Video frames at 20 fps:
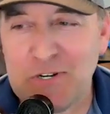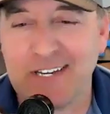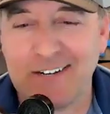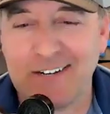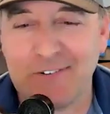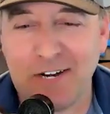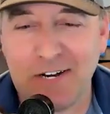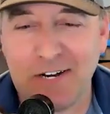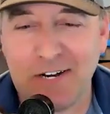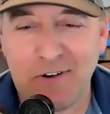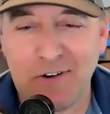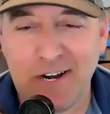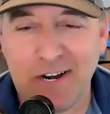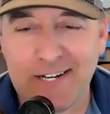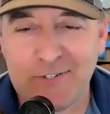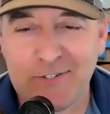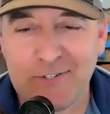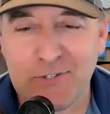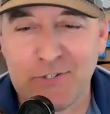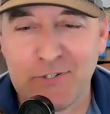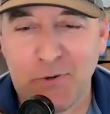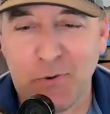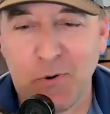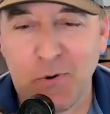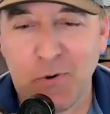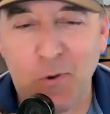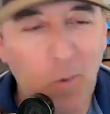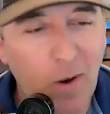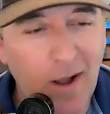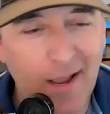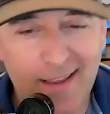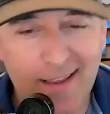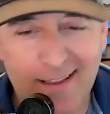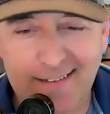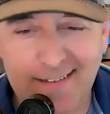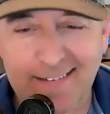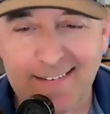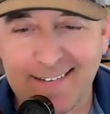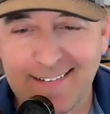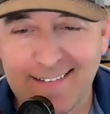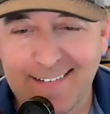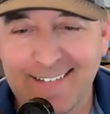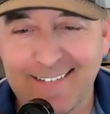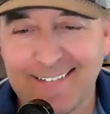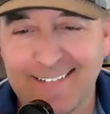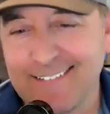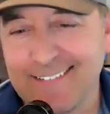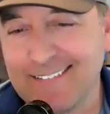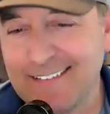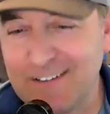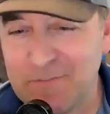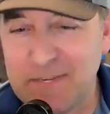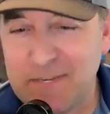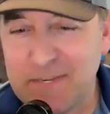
and ranchers who are quiet, leave me